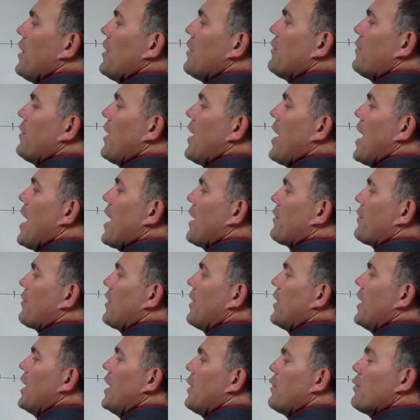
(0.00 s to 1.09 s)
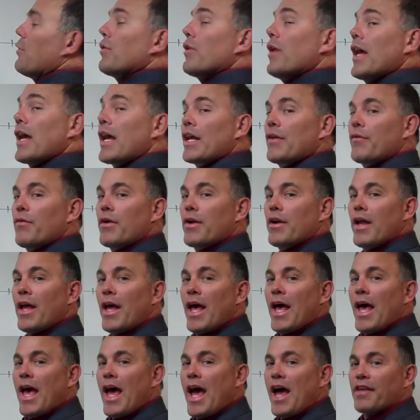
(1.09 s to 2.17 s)
doesn't say x can equal -1.
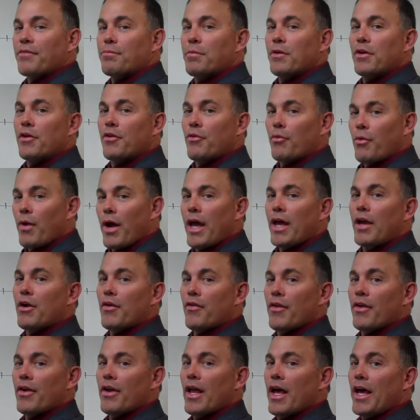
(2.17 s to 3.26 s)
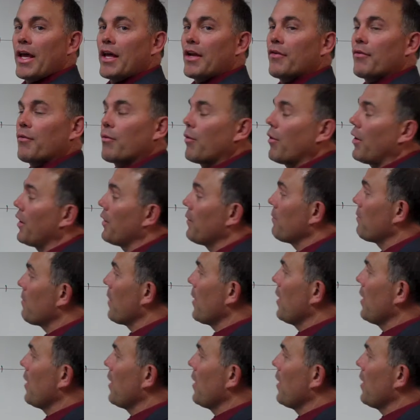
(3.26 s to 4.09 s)
It has to be greater than -1.